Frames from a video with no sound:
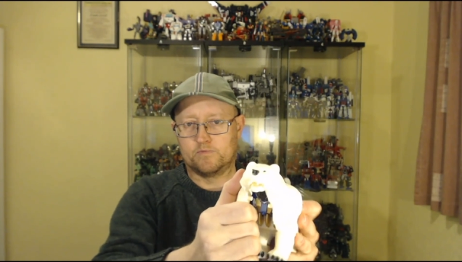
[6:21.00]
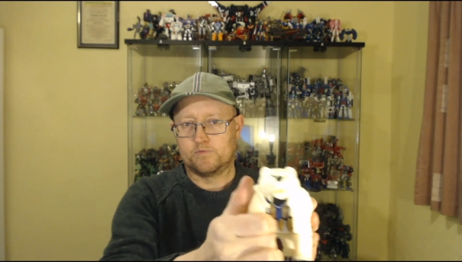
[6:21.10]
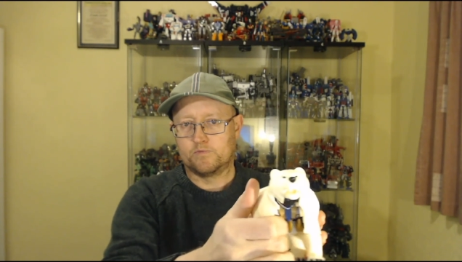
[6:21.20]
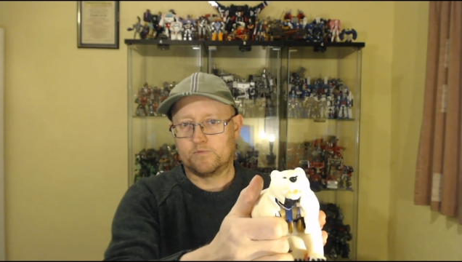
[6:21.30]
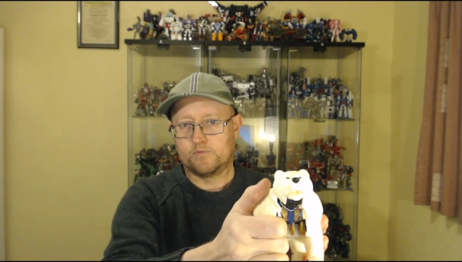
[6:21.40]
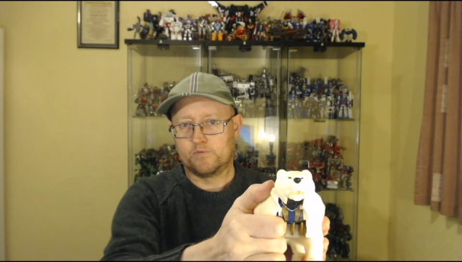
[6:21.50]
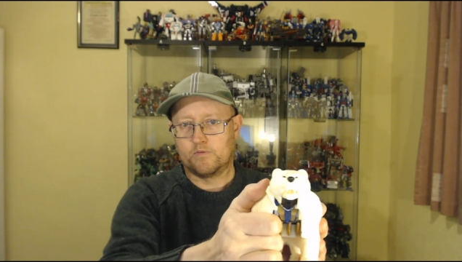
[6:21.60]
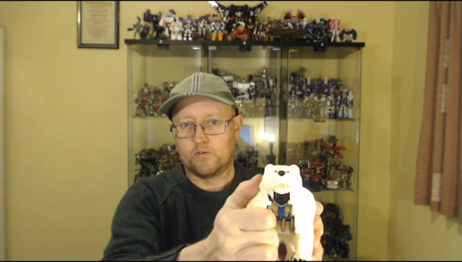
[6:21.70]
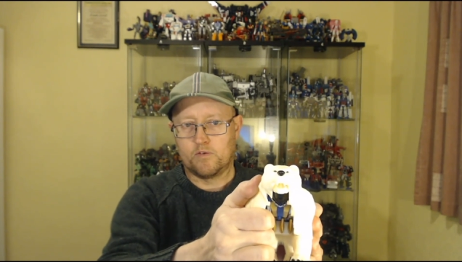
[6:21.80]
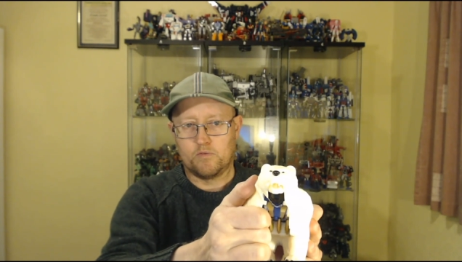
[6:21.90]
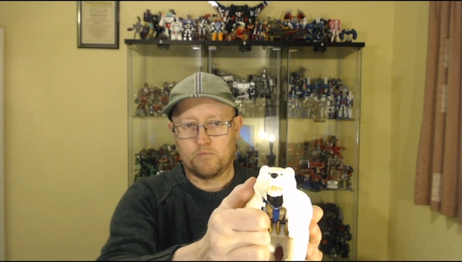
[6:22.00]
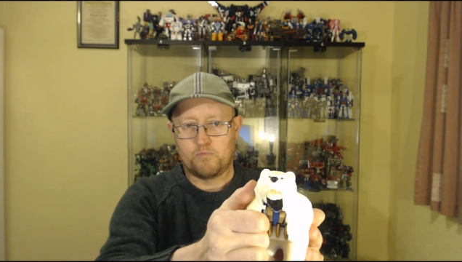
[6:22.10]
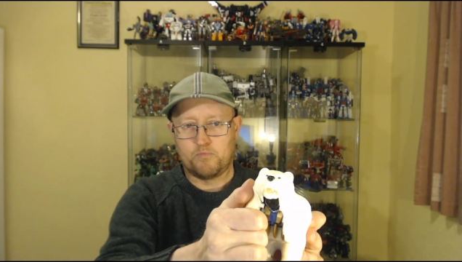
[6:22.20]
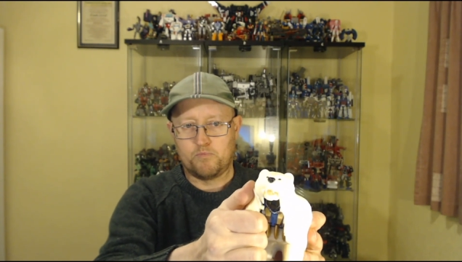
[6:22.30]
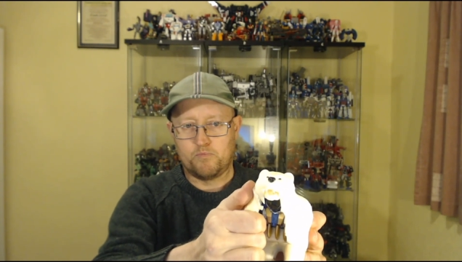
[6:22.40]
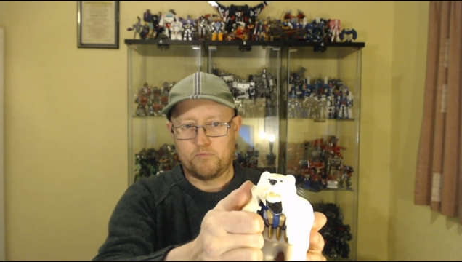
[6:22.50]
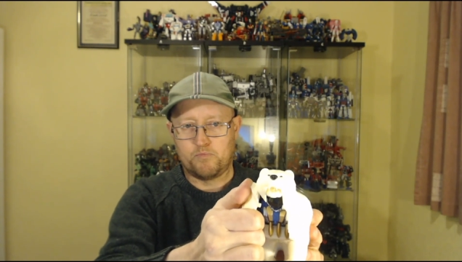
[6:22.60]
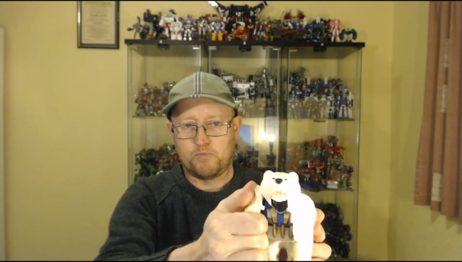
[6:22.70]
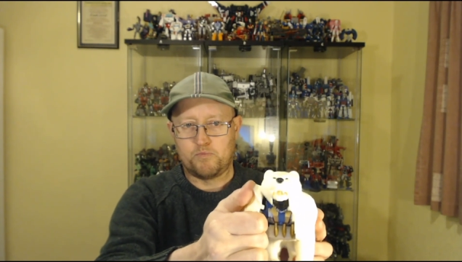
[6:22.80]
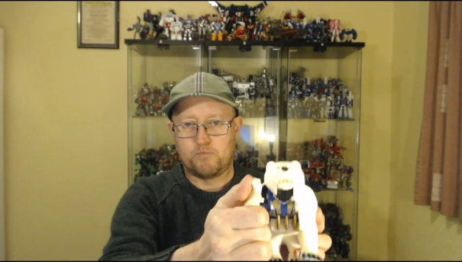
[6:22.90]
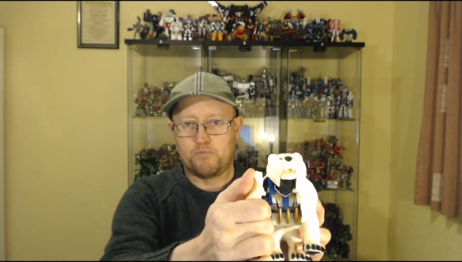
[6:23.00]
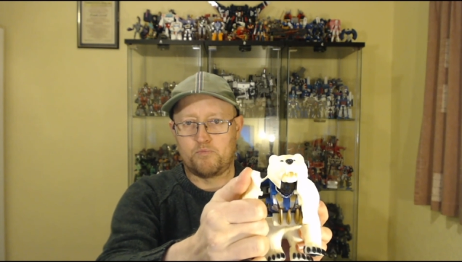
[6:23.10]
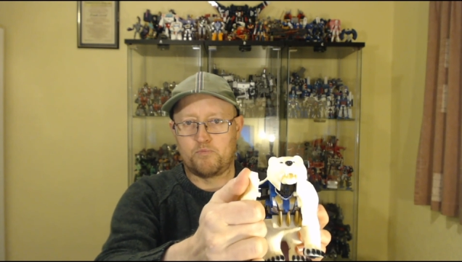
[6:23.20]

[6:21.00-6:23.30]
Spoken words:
No one is speaking in this clip.